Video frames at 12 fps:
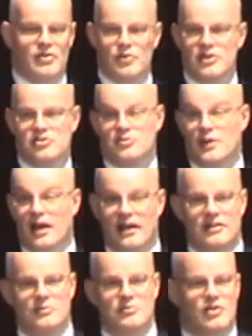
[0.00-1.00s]
the region where
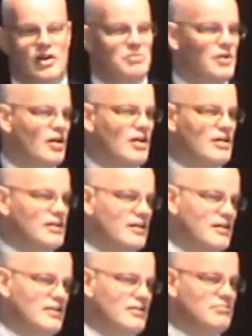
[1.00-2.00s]
I come from, or
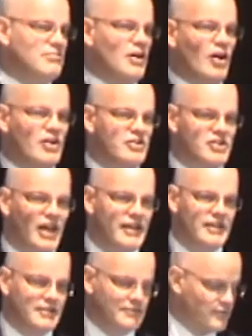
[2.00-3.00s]

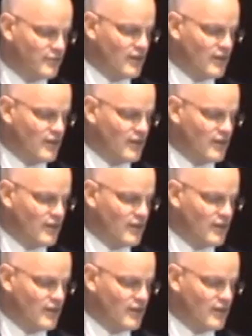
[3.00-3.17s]
China.